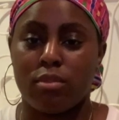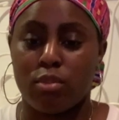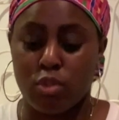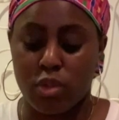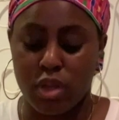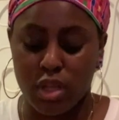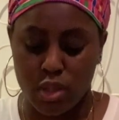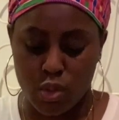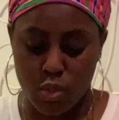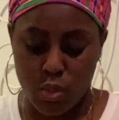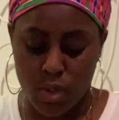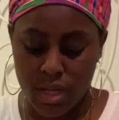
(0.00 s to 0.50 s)

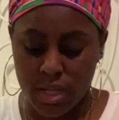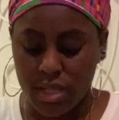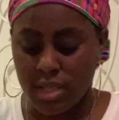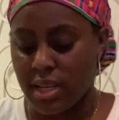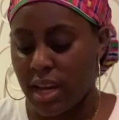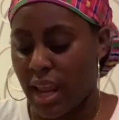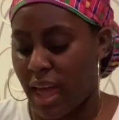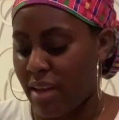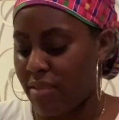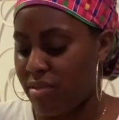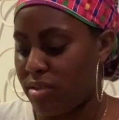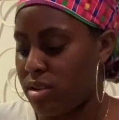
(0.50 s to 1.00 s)
This one is
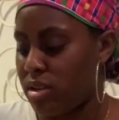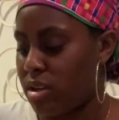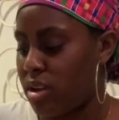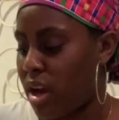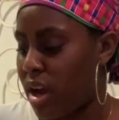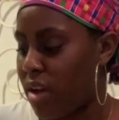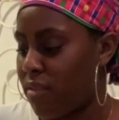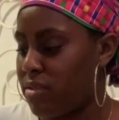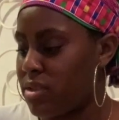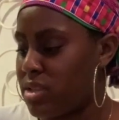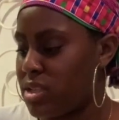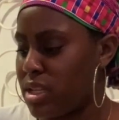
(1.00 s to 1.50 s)
lavender,
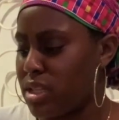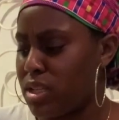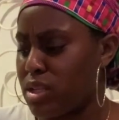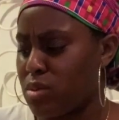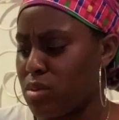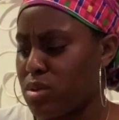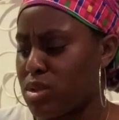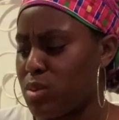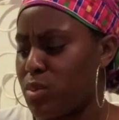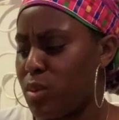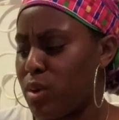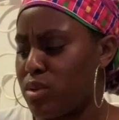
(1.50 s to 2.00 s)
obviously, and this
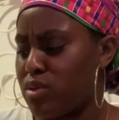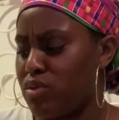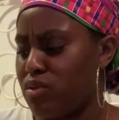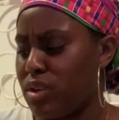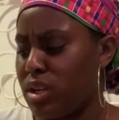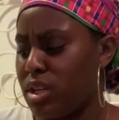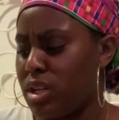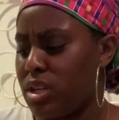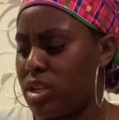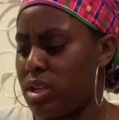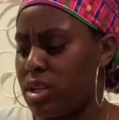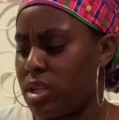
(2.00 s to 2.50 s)
one smells
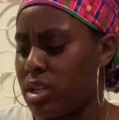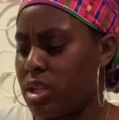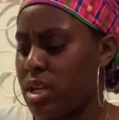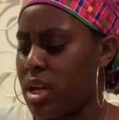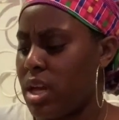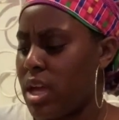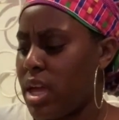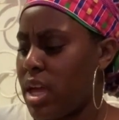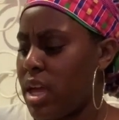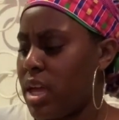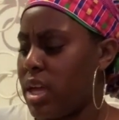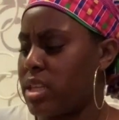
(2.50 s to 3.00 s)
really good.
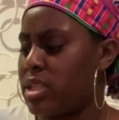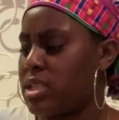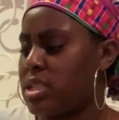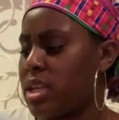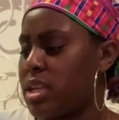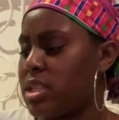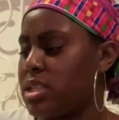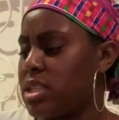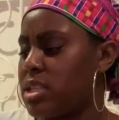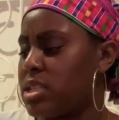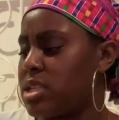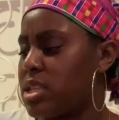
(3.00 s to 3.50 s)
It
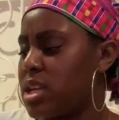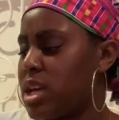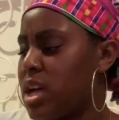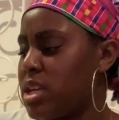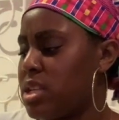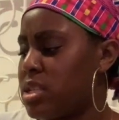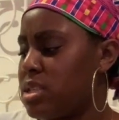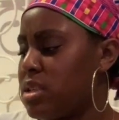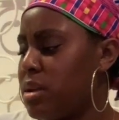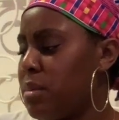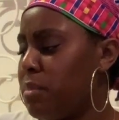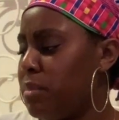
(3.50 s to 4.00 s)
says it's
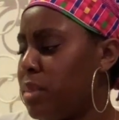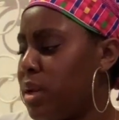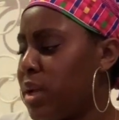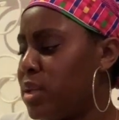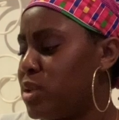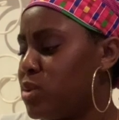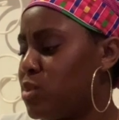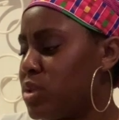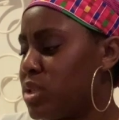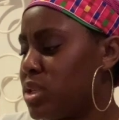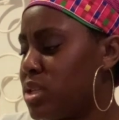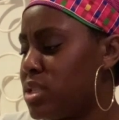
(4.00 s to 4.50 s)
custom
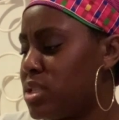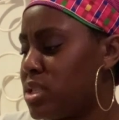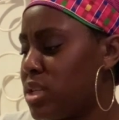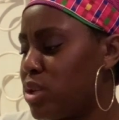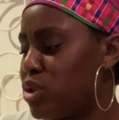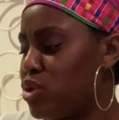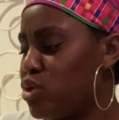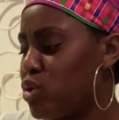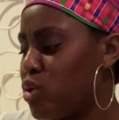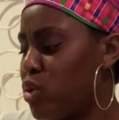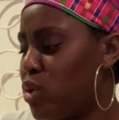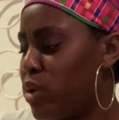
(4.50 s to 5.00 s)
blend with
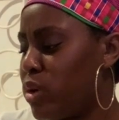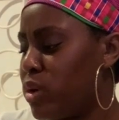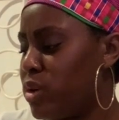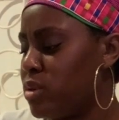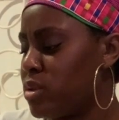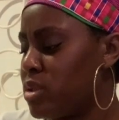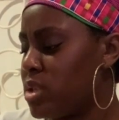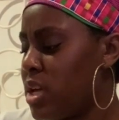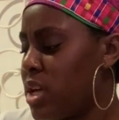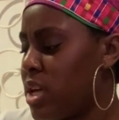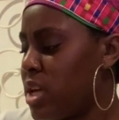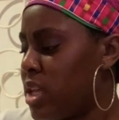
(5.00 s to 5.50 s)
essential oils.